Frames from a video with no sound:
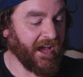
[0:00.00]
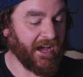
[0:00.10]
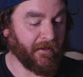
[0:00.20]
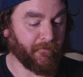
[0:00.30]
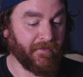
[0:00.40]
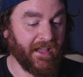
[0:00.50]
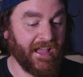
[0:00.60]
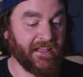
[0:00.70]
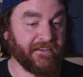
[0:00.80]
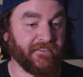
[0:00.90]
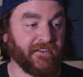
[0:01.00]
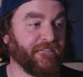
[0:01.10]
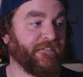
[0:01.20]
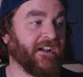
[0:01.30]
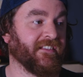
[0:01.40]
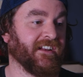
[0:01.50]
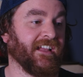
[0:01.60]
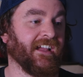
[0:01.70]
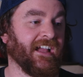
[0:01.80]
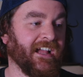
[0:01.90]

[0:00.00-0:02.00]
And I've found that it